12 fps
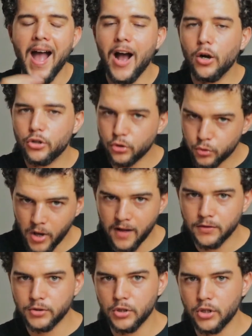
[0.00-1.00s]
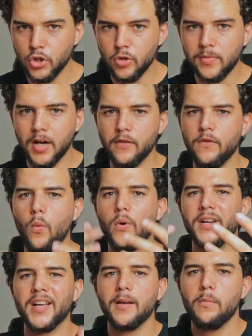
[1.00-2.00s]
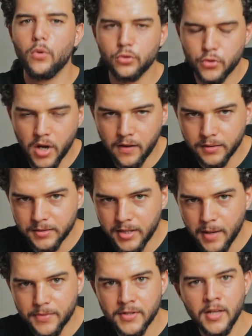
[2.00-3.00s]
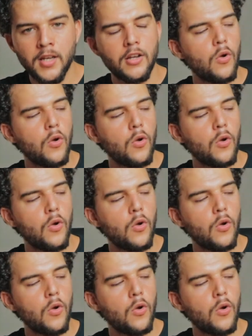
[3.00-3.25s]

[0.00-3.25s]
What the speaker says: how to travel to Cuba, if you want to get more travel tips,